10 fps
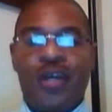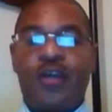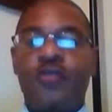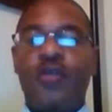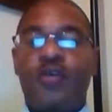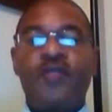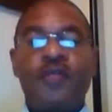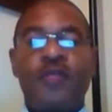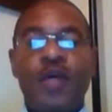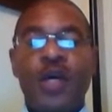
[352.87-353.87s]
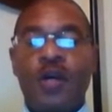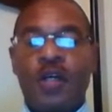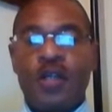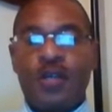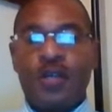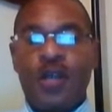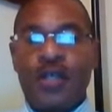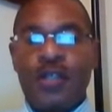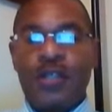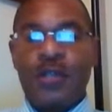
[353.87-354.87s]
Now, even in the
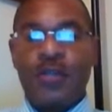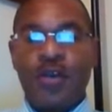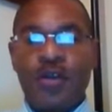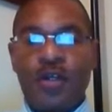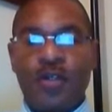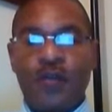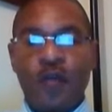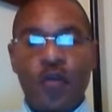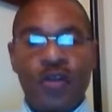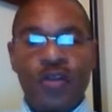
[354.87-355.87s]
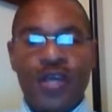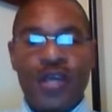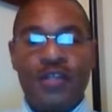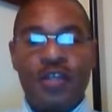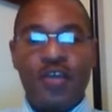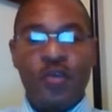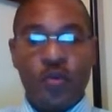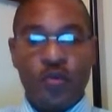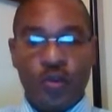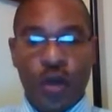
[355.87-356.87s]
1930s and 40s, that's
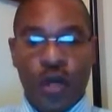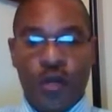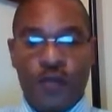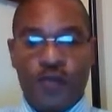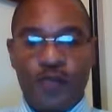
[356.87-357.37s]
huge, right?